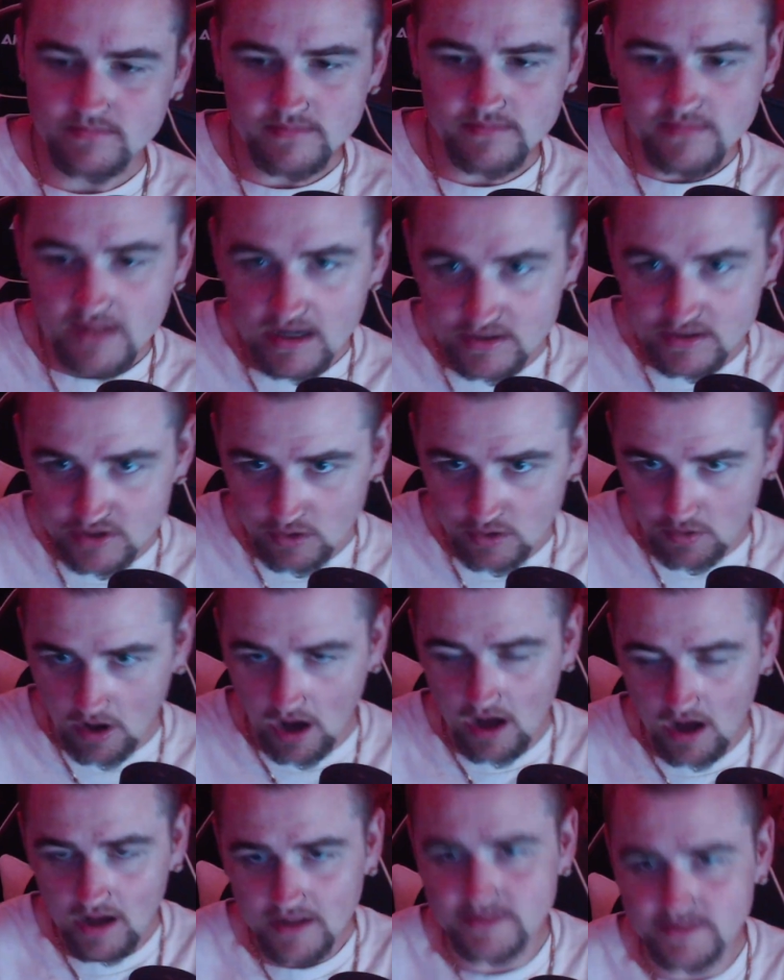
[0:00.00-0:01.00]
So
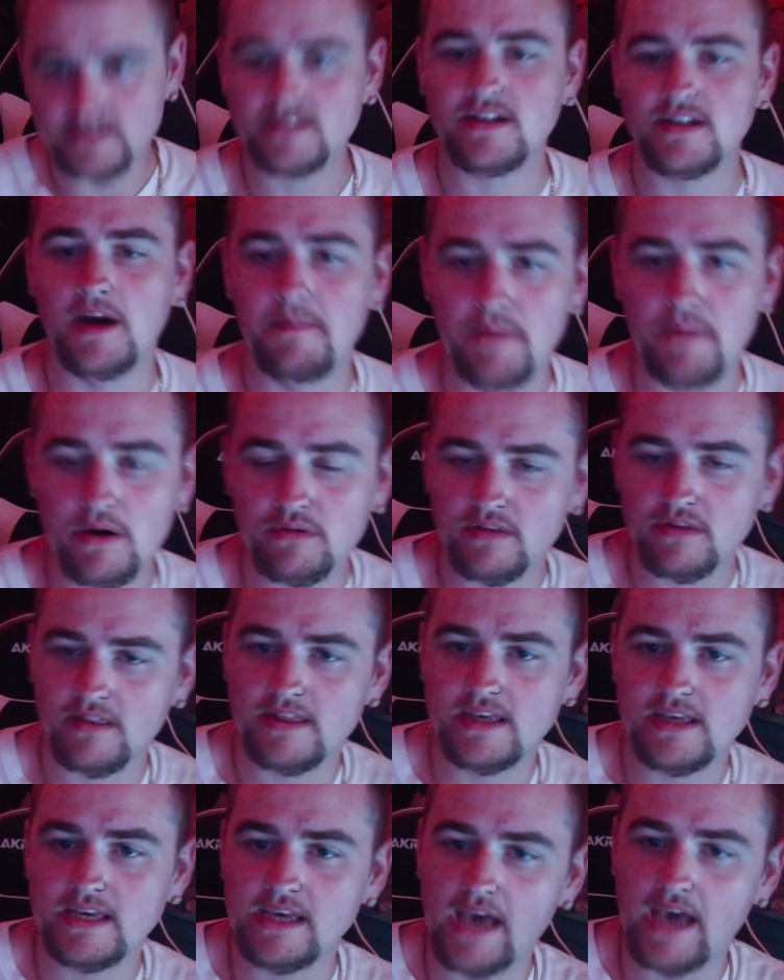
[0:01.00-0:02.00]
cons about
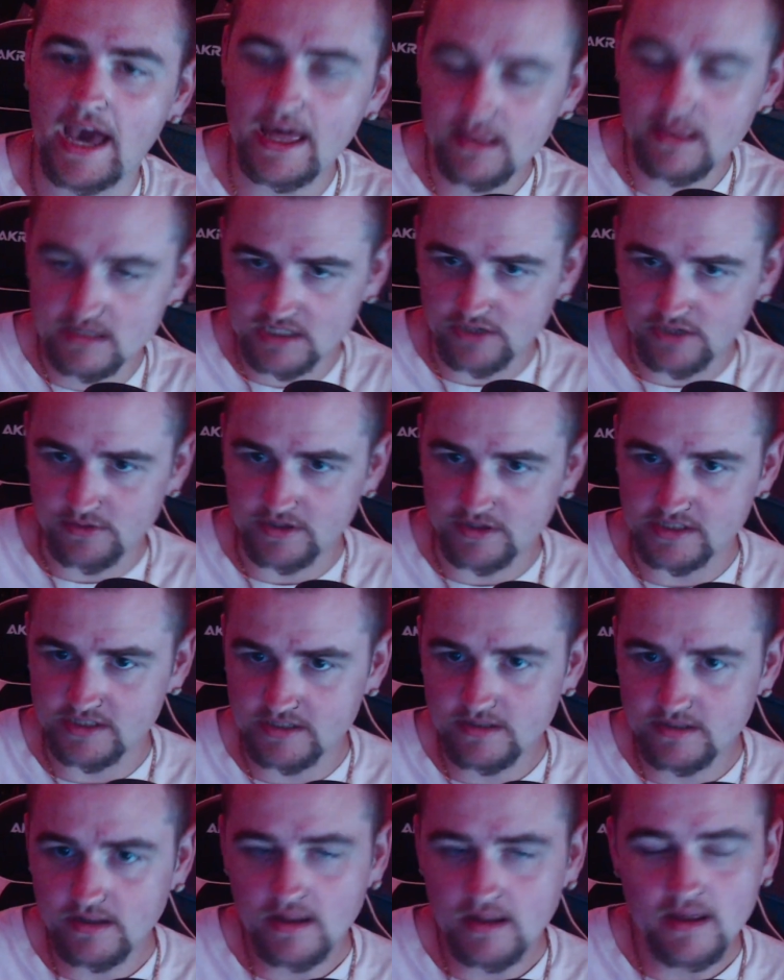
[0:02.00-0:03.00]
the 8th
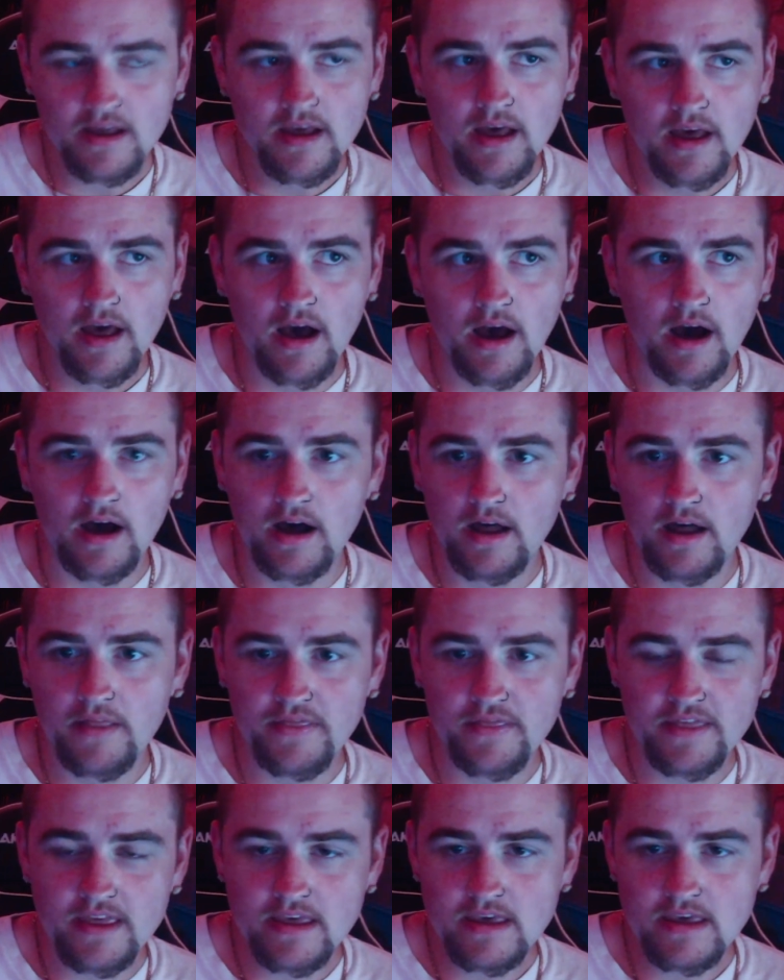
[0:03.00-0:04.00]
generation.
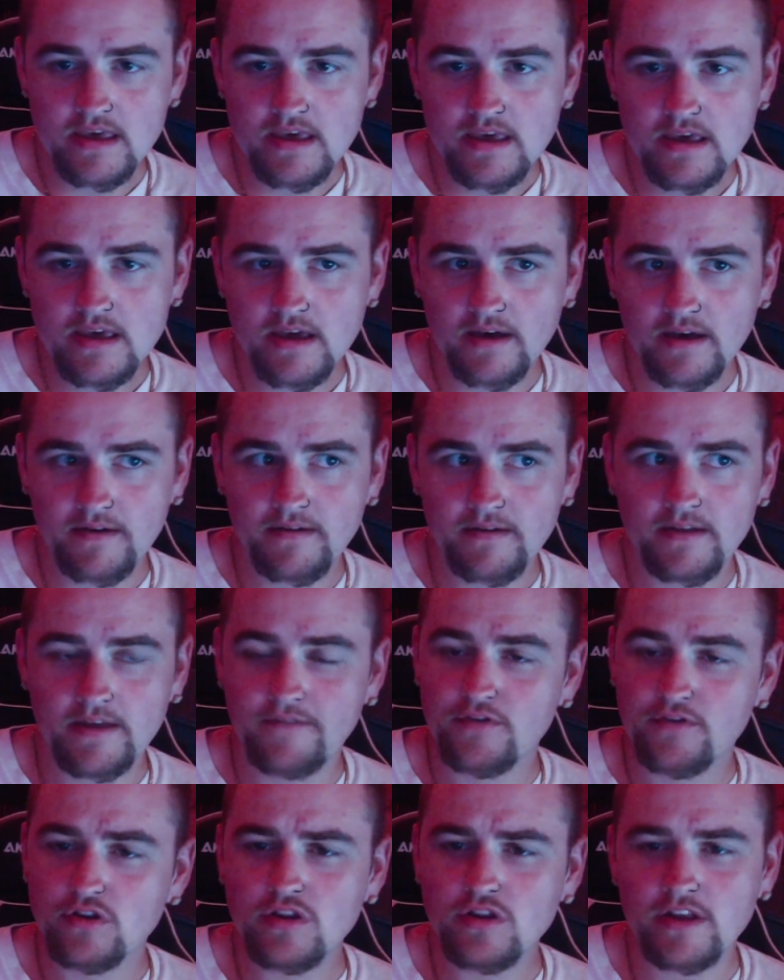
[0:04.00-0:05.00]

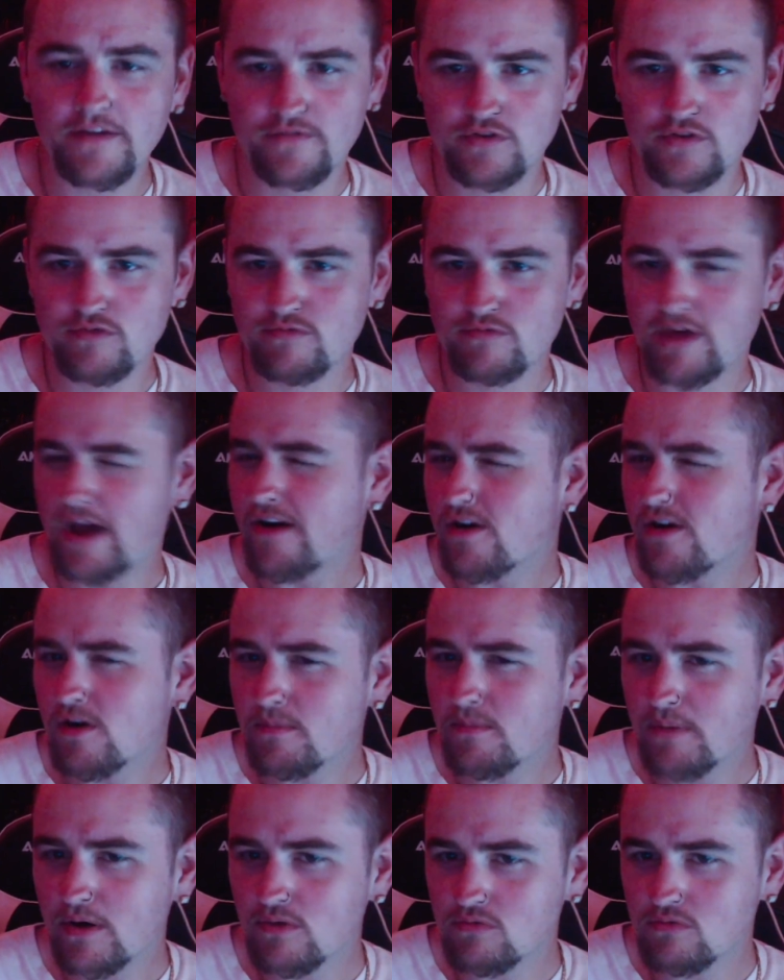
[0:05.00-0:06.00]
If you care
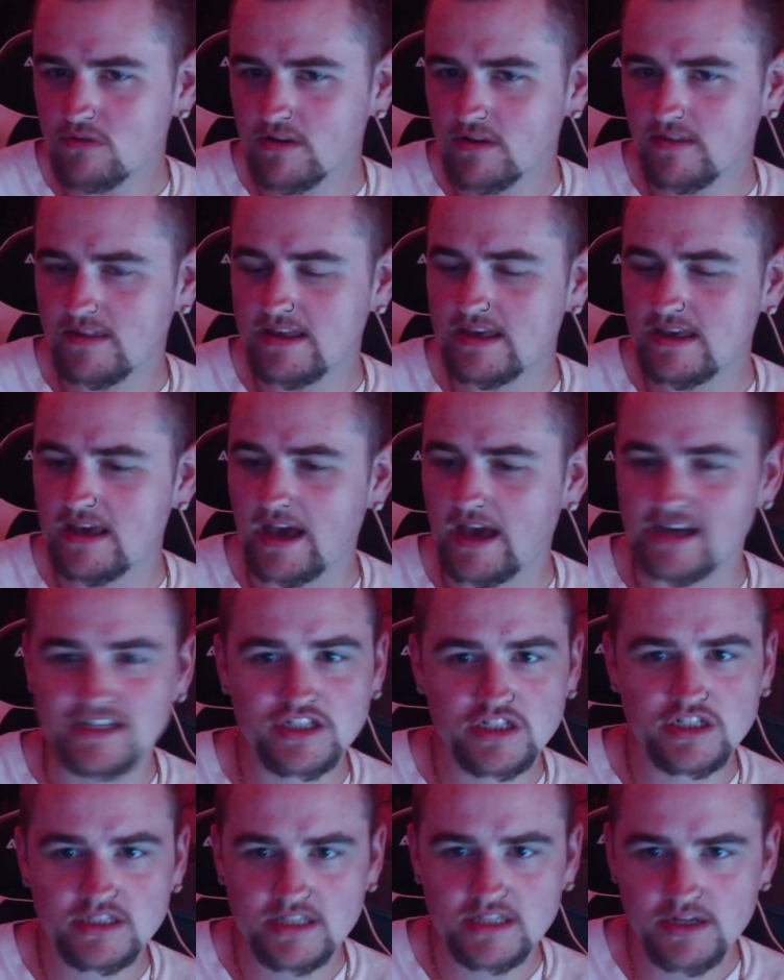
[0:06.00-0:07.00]
about the
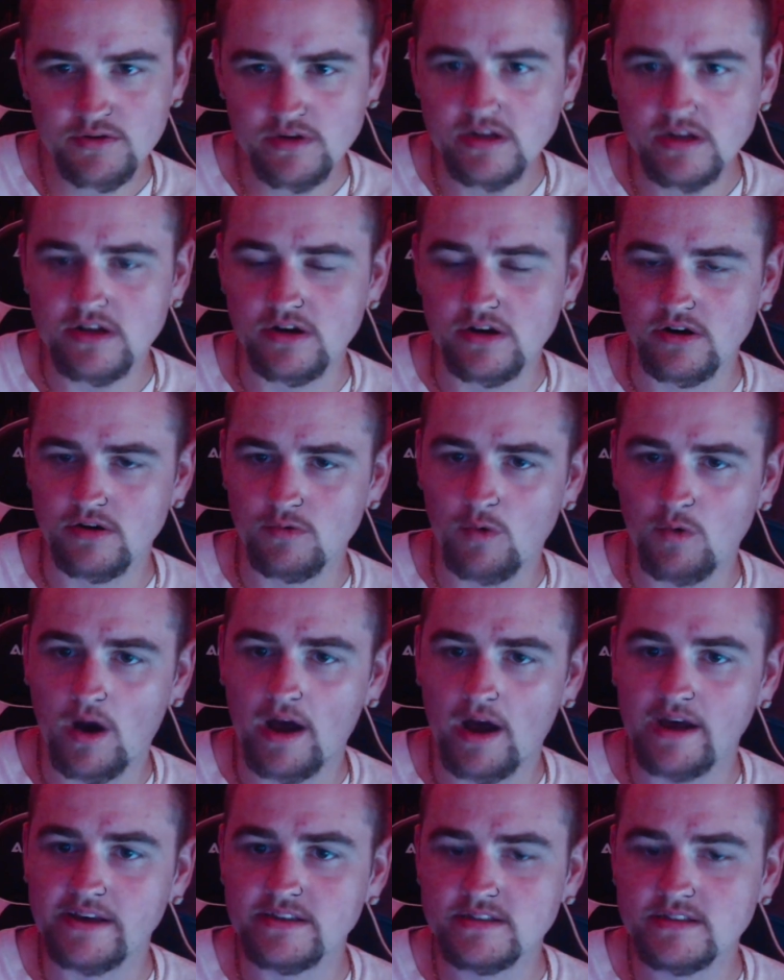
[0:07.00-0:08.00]
exterior
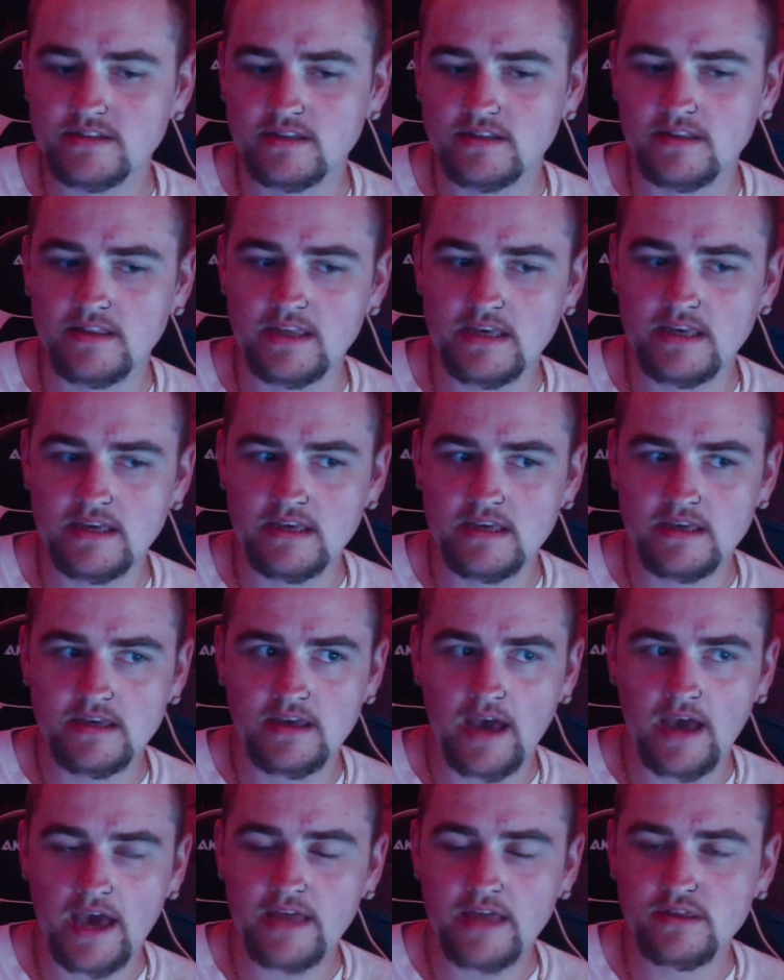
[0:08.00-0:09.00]
wise,
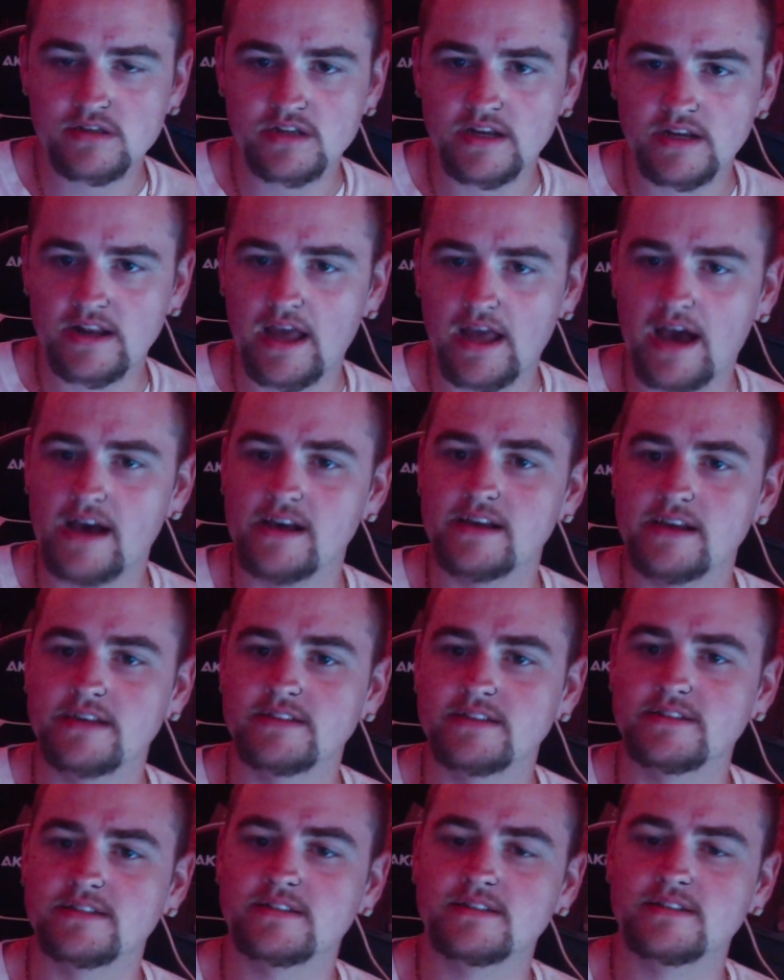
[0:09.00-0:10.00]
the 8th gen
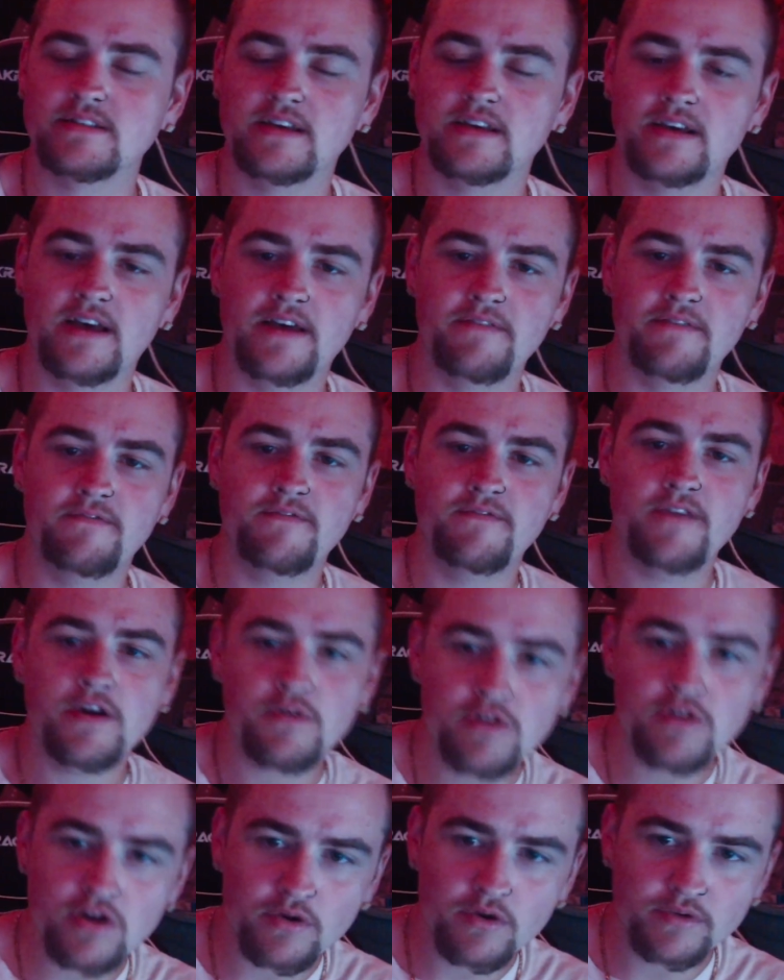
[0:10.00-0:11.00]
has a
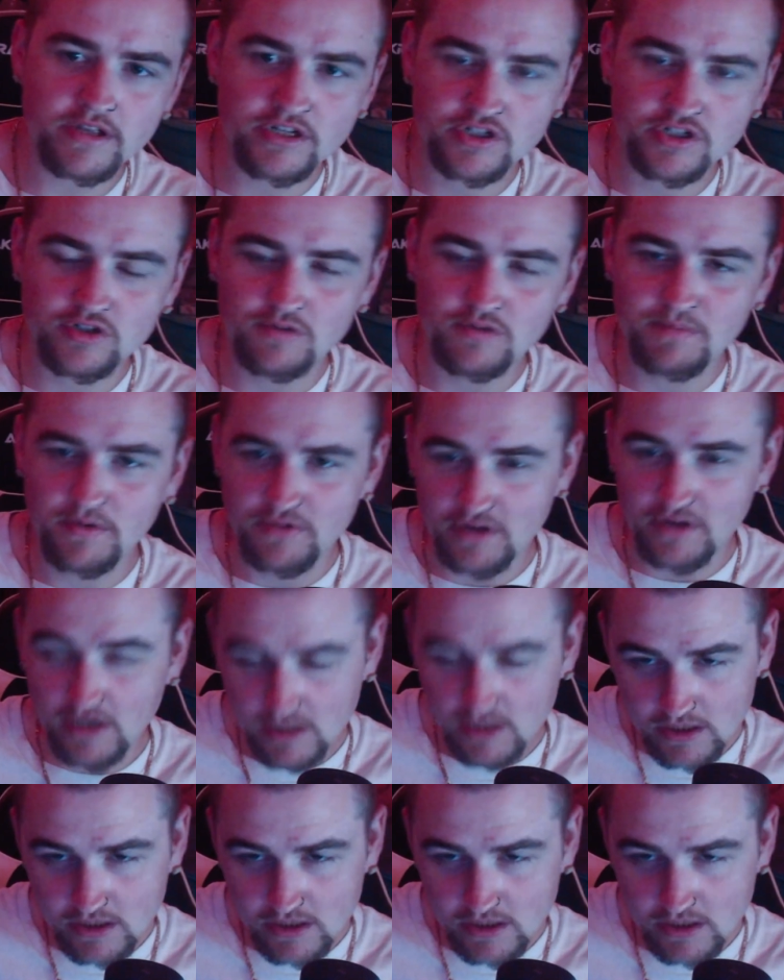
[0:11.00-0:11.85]
very known issue about the clear